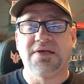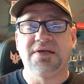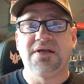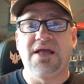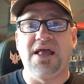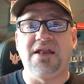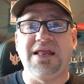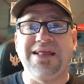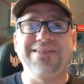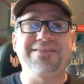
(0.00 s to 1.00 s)
and
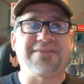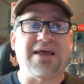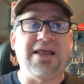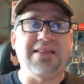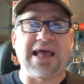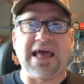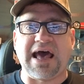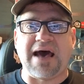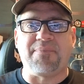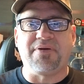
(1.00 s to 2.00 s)
inside the
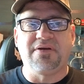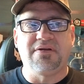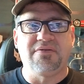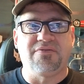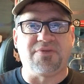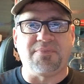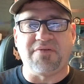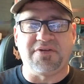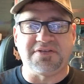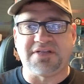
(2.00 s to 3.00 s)
app from
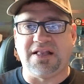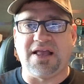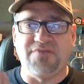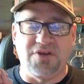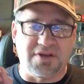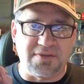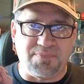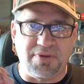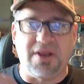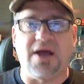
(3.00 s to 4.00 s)
myraces.live, you can
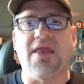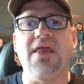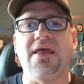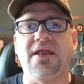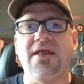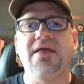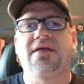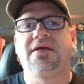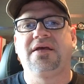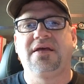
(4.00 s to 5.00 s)
plug in
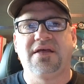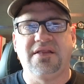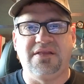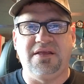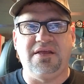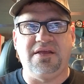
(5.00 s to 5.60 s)
the